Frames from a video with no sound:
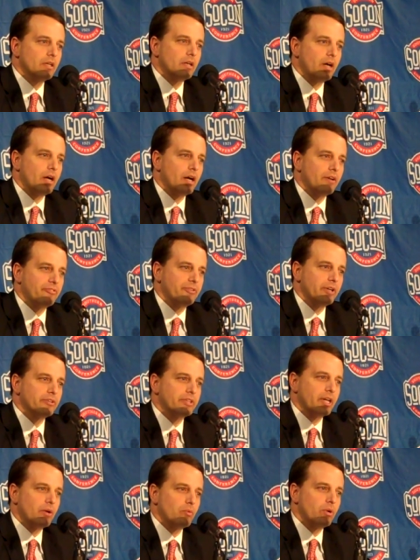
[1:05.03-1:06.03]
I
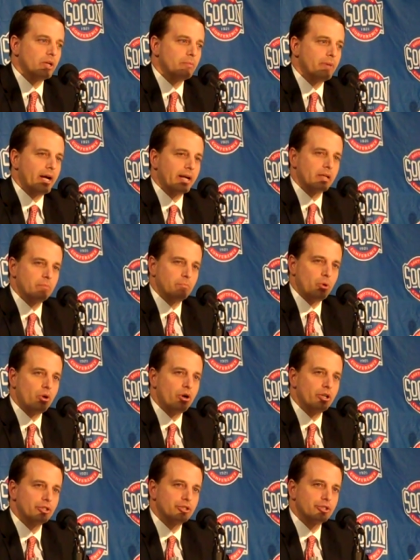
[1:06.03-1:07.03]
felt that way back in
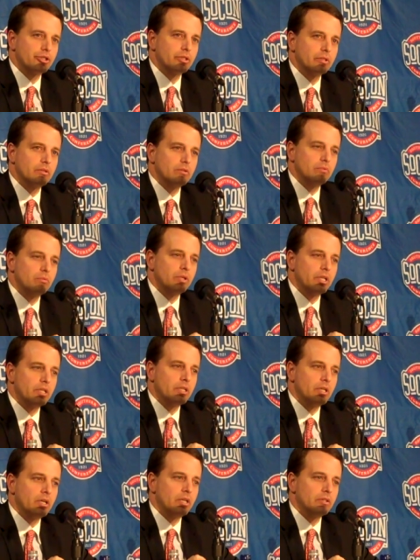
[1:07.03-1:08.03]
March
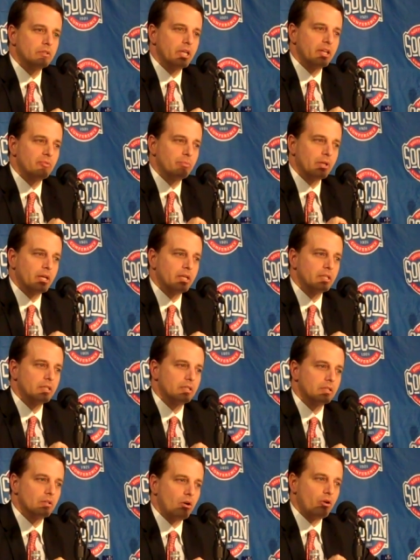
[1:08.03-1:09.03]
when Dave
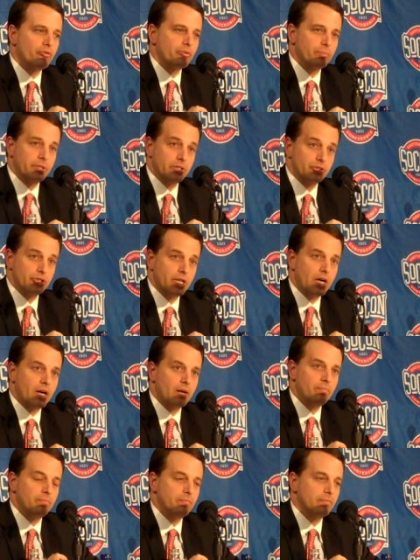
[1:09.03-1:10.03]
Blank offered me the
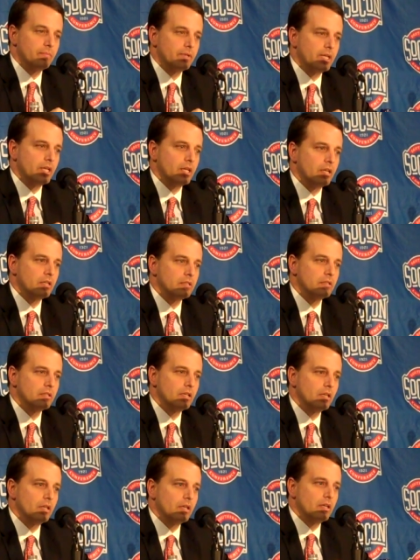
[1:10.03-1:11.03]
job. And
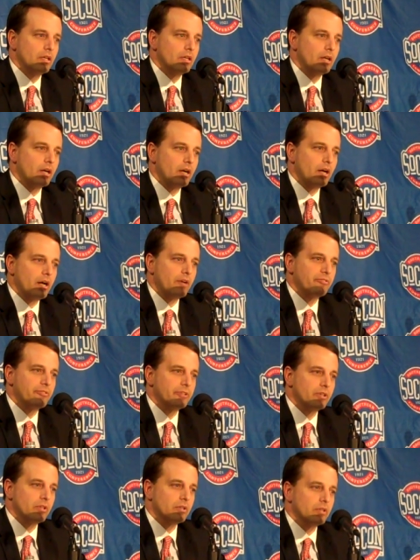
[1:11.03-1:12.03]
I
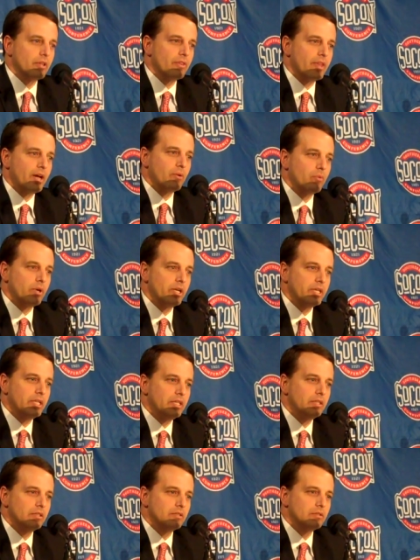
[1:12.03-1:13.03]
feel that
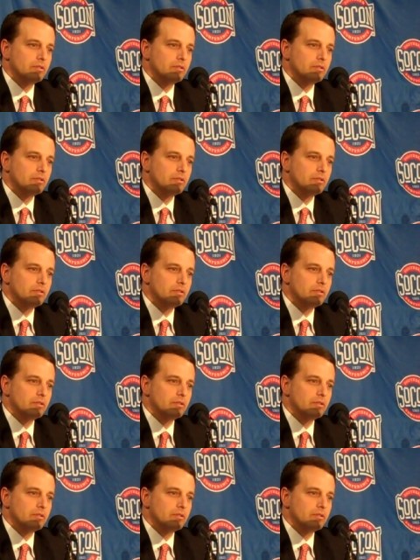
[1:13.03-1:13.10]
way